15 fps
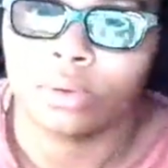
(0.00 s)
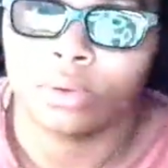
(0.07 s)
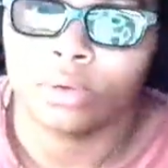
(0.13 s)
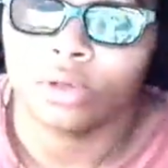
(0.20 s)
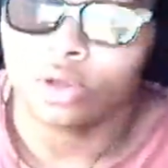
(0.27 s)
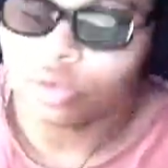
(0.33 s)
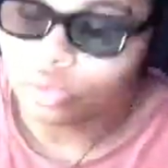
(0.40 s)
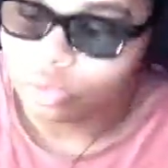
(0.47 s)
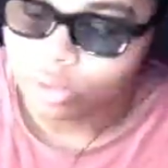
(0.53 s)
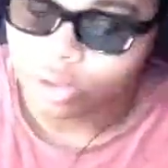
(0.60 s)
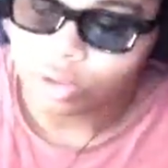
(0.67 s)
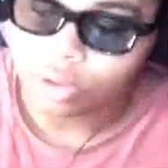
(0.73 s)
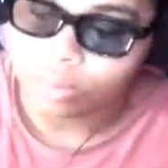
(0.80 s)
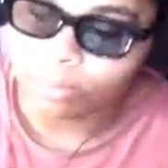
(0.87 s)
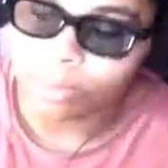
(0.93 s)
Do you do
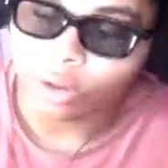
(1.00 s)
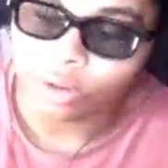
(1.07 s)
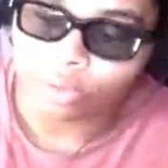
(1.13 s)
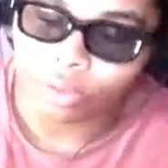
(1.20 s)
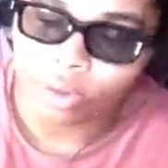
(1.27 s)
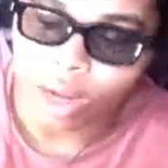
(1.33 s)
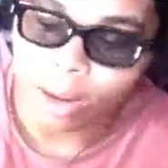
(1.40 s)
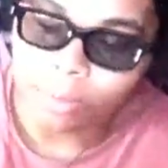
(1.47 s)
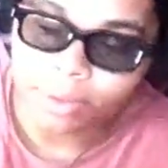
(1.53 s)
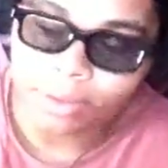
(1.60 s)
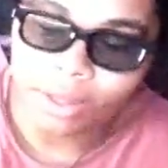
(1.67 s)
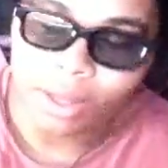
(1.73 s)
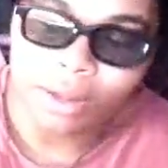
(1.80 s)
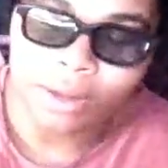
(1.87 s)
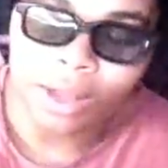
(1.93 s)
you, bro, I'ma
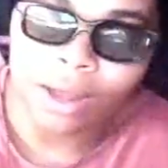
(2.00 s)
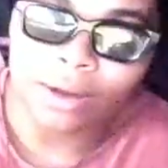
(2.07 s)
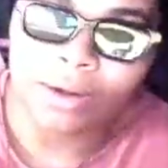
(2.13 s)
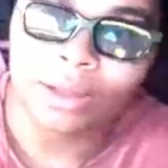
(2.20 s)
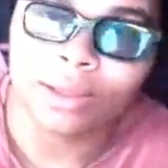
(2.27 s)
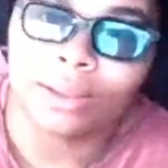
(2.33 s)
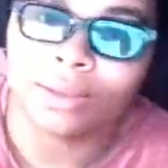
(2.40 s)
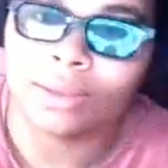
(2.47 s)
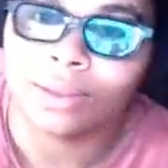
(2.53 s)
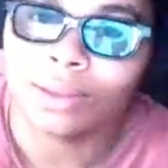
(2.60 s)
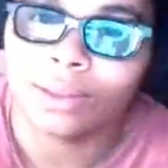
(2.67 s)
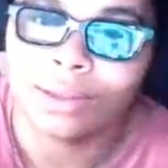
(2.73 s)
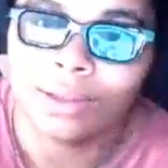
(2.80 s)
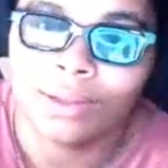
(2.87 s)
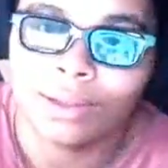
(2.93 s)
tell y'all this.
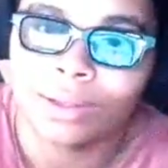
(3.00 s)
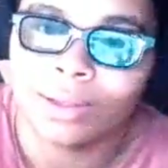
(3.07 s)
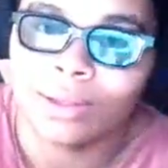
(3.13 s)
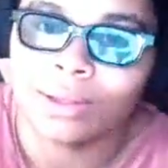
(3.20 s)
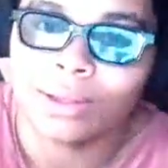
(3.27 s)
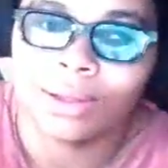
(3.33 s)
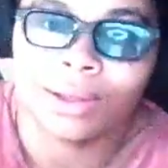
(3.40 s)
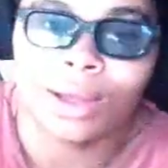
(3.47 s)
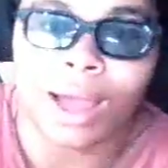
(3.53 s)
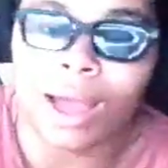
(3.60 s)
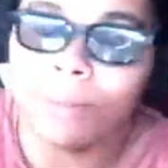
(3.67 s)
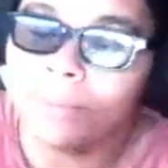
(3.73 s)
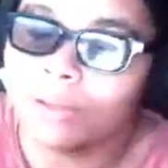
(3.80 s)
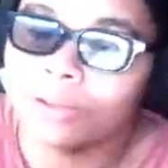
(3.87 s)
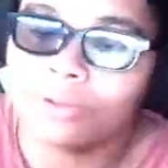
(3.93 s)

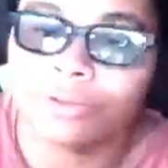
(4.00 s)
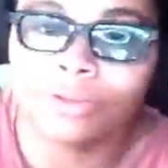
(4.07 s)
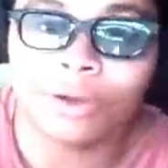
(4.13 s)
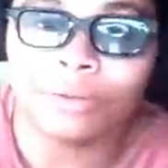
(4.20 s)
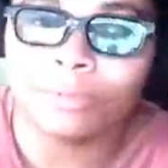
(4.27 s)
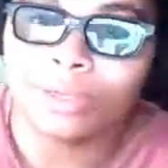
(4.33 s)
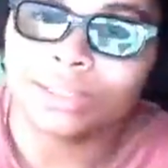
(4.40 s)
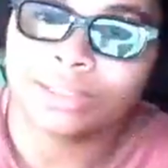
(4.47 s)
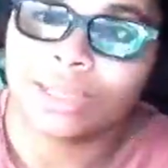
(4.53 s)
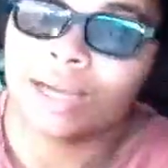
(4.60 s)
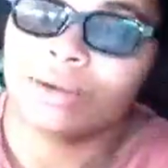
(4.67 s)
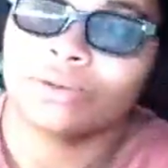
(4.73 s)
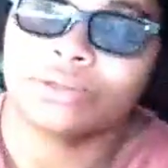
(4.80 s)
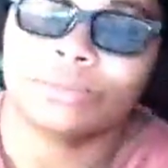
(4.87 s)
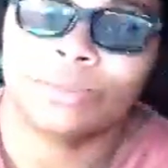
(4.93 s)
I've been through so many
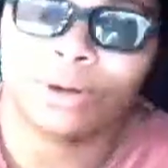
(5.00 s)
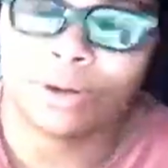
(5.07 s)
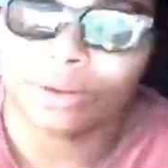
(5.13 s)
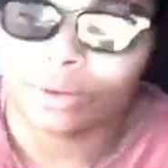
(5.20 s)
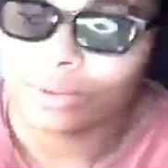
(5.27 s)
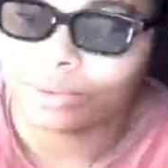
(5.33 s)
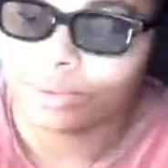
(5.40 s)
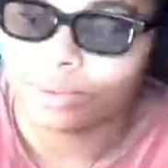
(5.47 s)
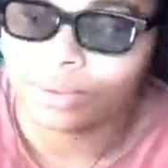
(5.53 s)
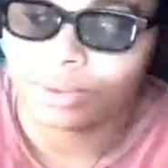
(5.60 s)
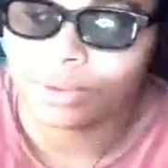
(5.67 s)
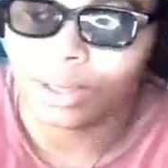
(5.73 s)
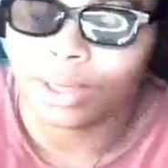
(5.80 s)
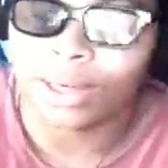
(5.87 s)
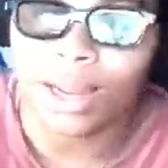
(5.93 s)
channels, bro,
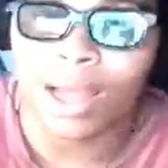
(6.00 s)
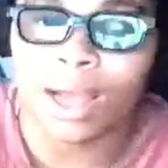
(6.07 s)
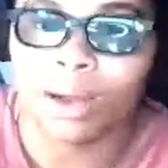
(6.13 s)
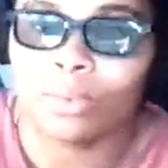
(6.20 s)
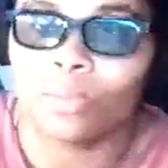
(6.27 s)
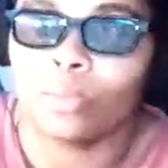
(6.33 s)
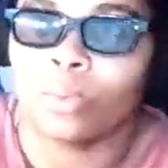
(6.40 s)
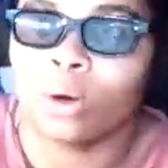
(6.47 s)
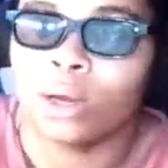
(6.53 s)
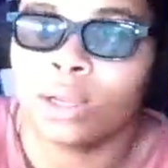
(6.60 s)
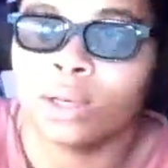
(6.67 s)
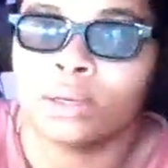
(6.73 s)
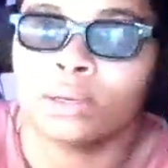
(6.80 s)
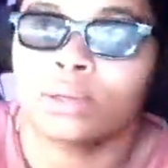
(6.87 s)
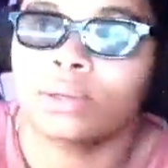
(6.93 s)
and not
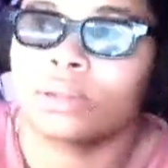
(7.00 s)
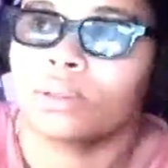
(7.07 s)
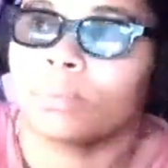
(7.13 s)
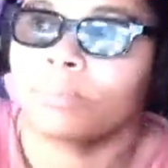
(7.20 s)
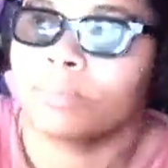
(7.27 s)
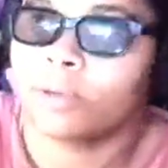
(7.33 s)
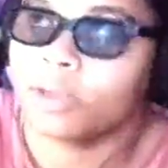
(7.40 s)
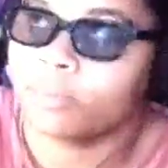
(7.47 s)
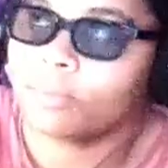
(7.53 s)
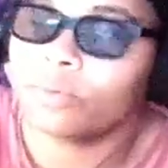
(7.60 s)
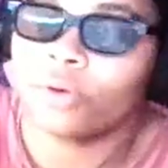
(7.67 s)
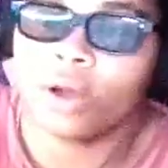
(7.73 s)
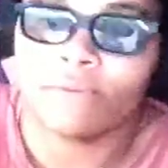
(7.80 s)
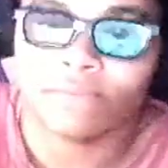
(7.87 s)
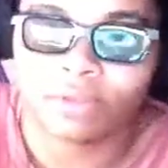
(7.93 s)
one
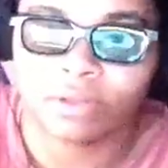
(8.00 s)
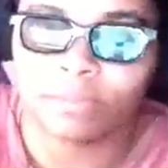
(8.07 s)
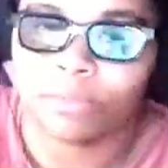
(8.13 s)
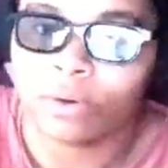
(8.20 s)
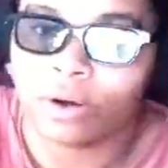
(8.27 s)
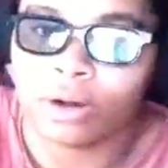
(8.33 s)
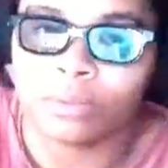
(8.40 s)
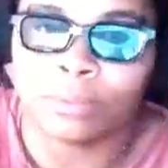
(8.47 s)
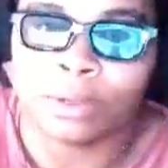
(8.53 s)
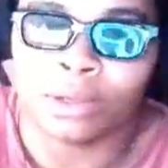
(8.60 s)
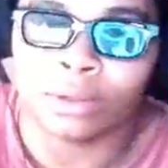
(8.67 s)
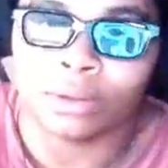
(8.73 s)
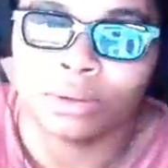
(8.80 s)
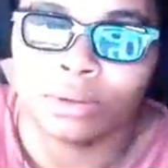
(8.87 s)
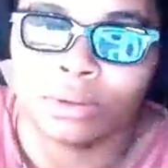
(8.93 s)
people ever supported me.
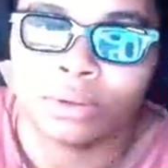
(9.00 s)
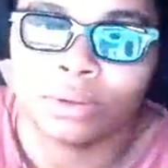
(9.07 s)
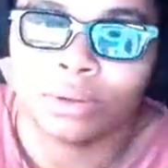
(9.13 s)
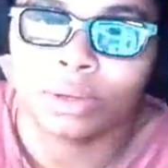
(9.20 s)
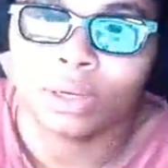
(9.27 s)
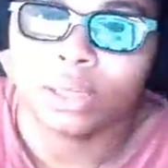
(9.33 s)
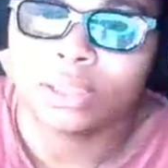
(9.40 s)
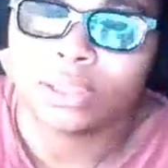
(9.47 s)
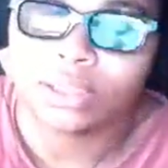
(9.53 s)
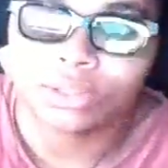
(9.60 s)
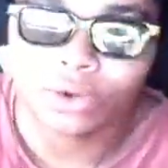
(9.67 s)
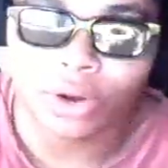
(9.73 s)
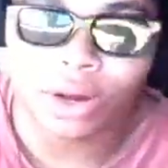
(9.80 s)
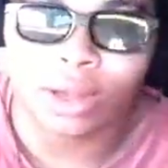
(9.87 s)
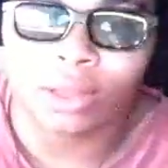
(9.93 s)
This is
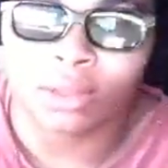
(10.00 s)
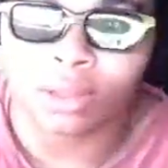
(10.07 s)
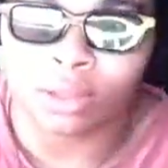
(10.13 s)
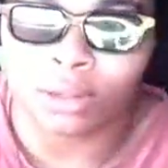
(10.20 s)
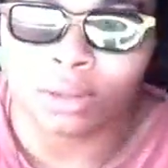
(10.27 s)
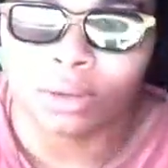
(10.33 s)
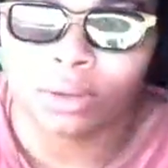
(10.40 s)
crazy.